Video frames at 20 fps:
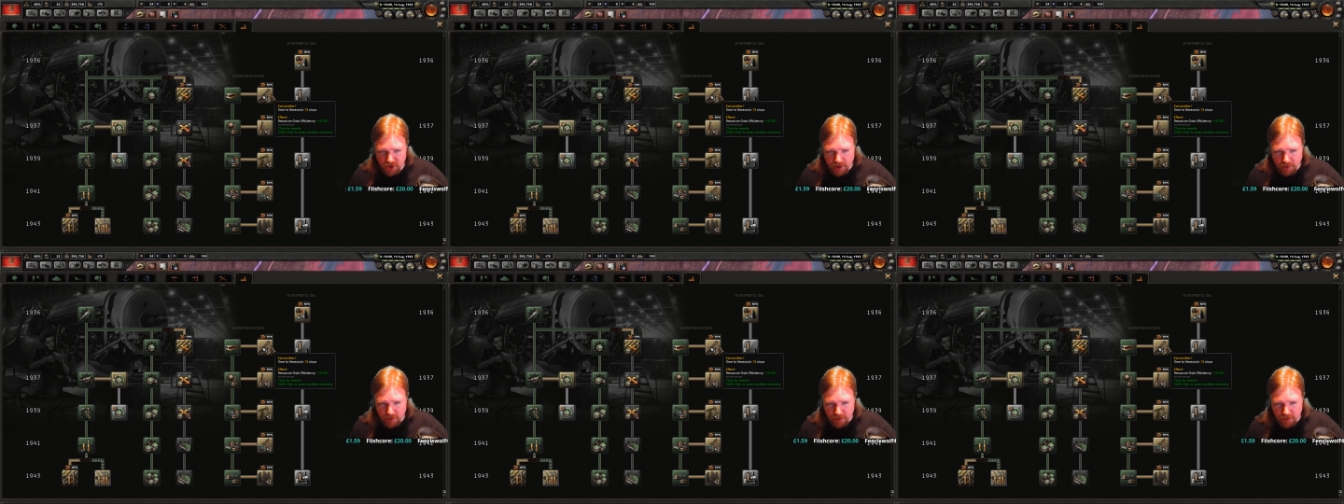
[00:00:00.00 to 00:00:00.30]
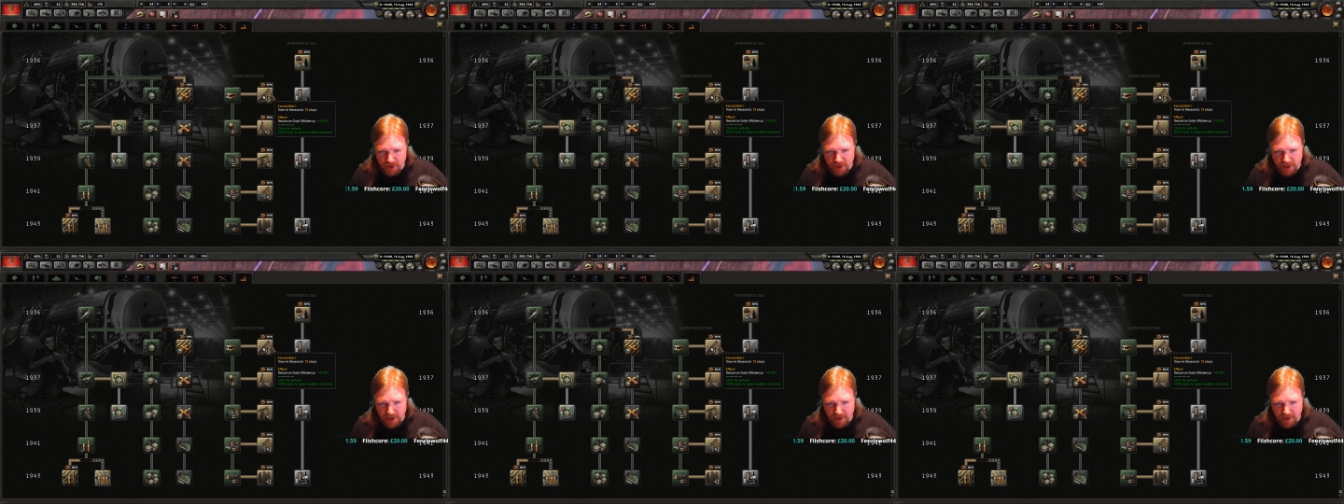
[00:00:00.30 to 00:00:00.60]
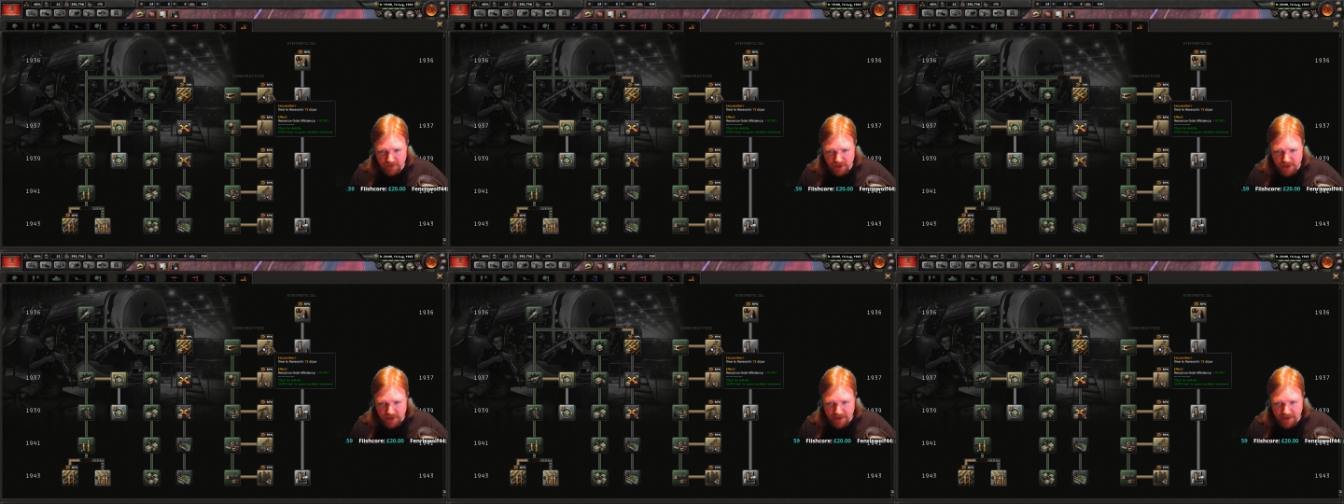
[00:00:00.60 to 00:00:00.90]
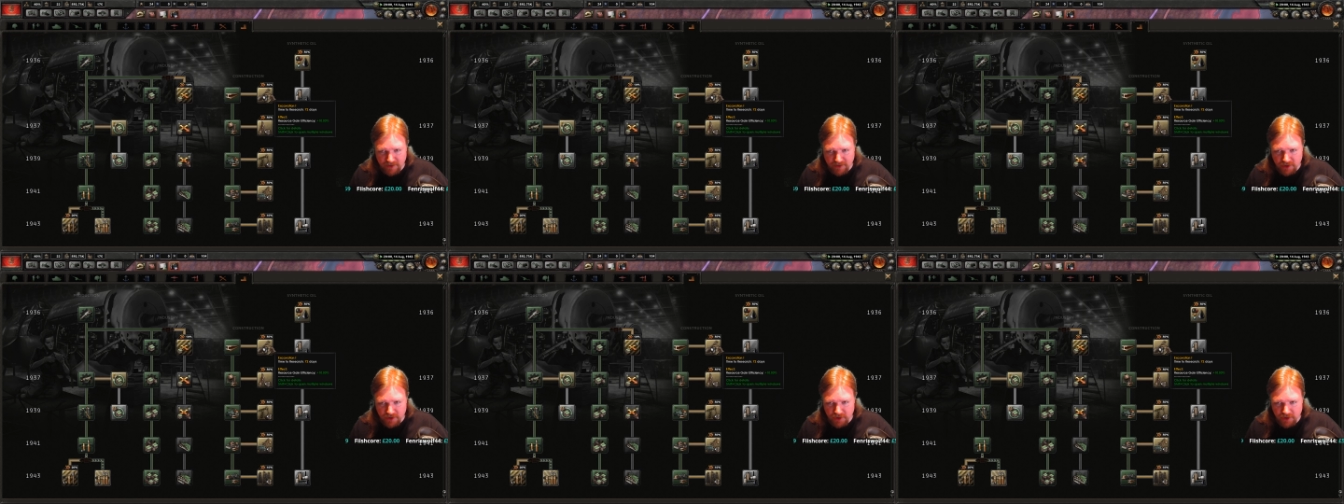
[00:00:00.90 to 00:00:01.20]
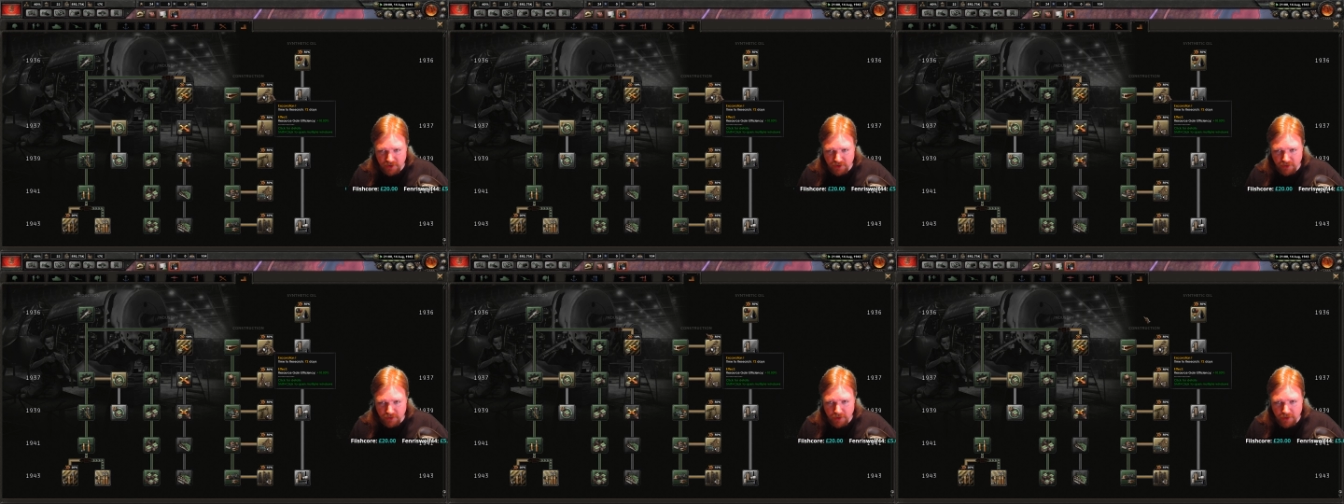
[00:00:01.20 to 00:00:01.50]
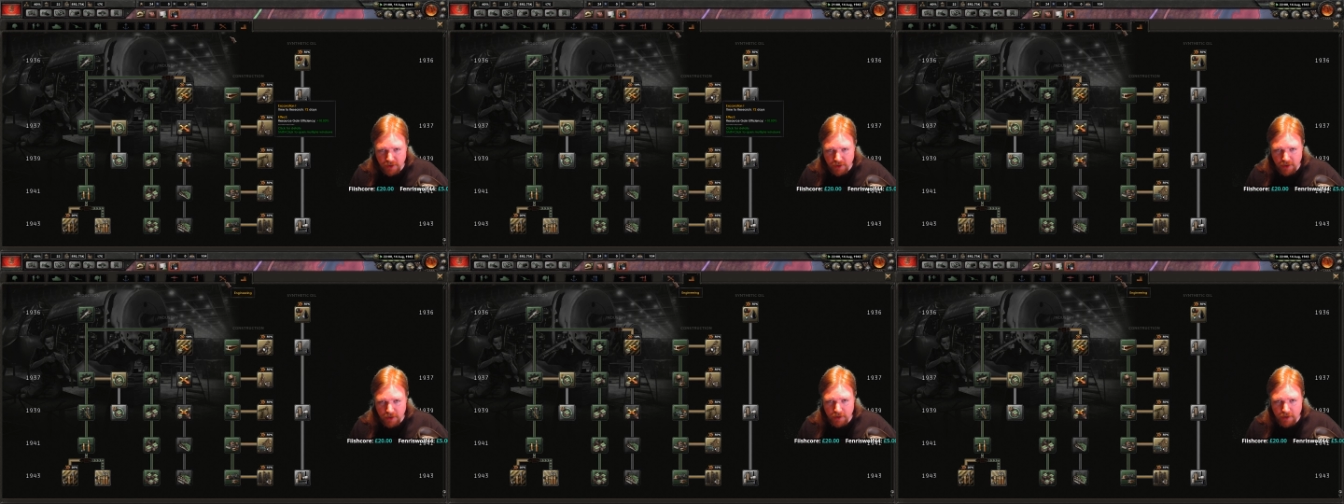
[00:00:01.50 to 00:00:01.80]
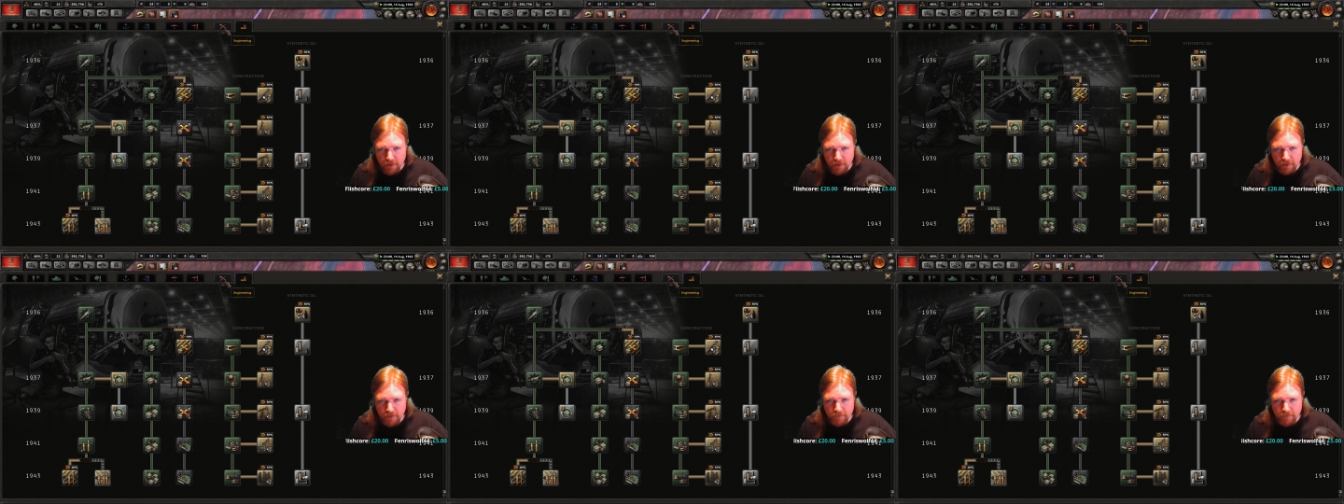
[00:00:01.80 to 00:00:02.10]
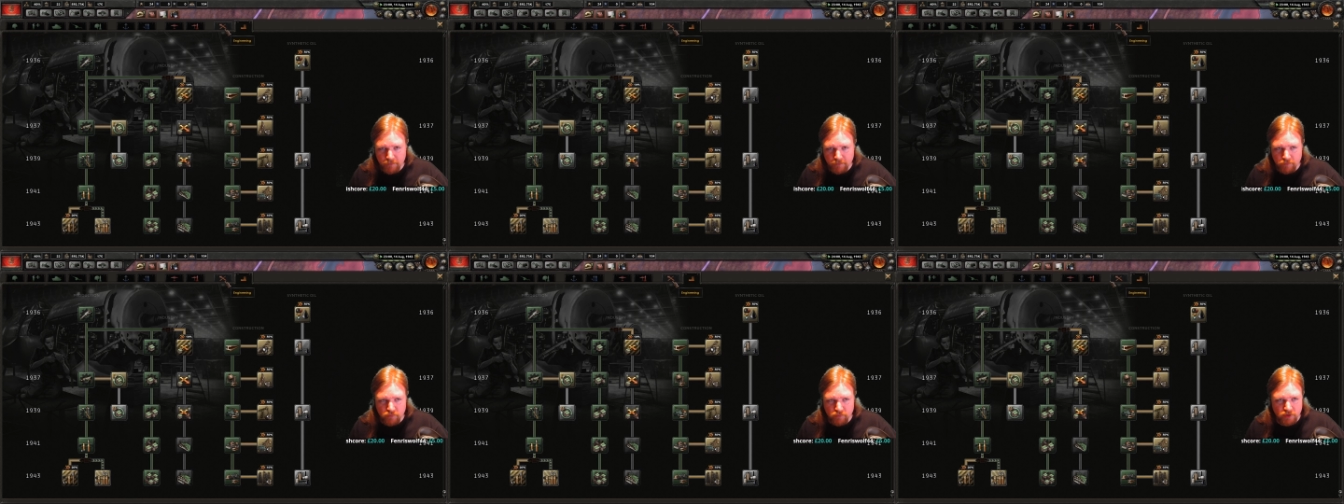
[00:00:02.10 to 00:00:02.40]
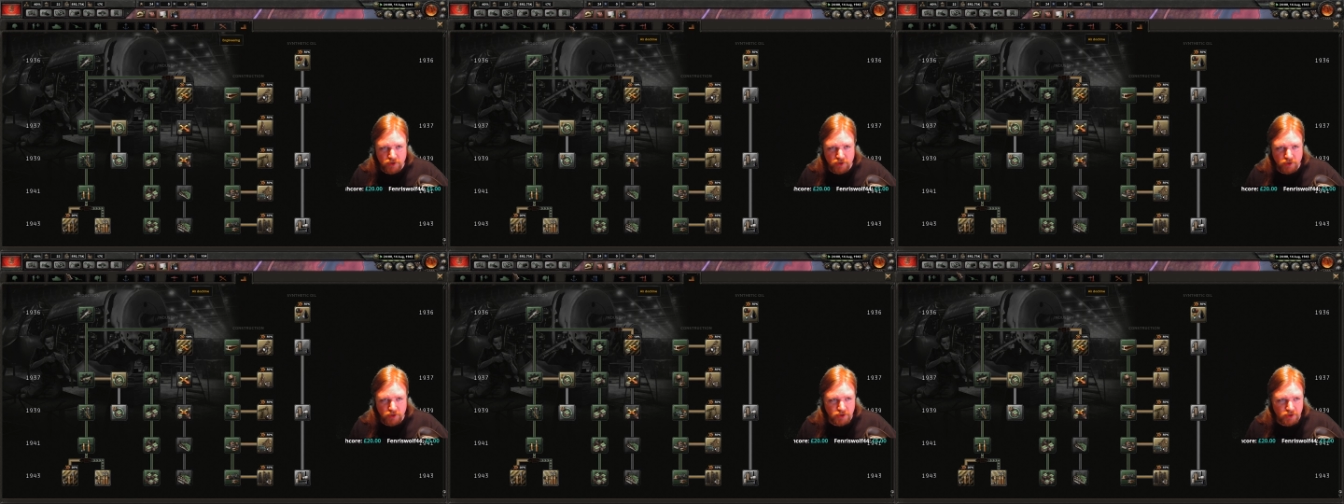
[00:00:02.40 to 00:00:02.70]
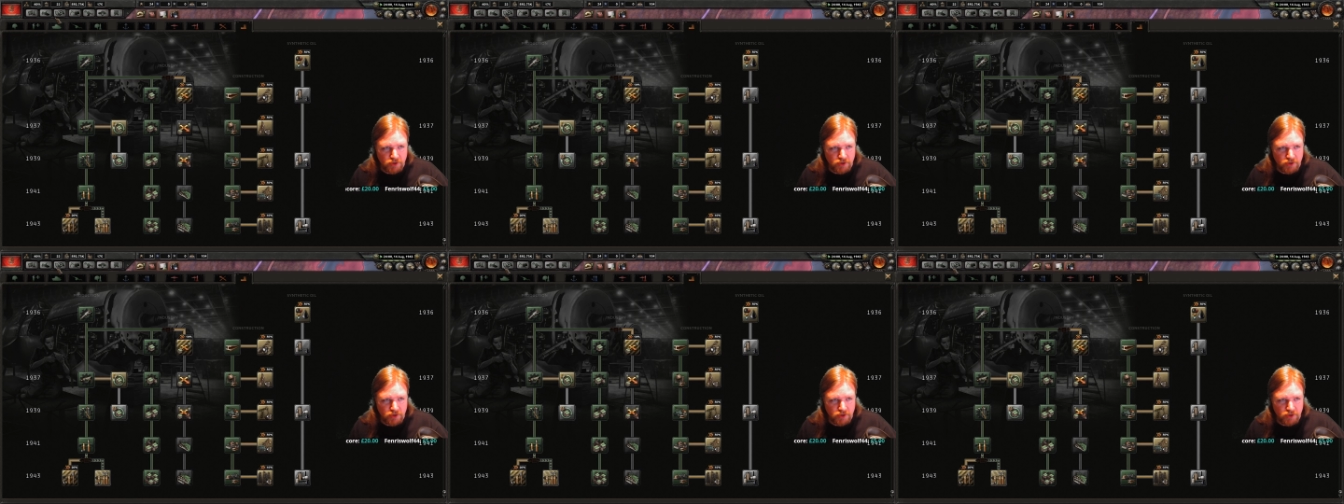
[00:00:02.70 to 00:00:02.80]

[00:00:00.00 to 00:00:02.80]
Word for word: That would save us having to produce those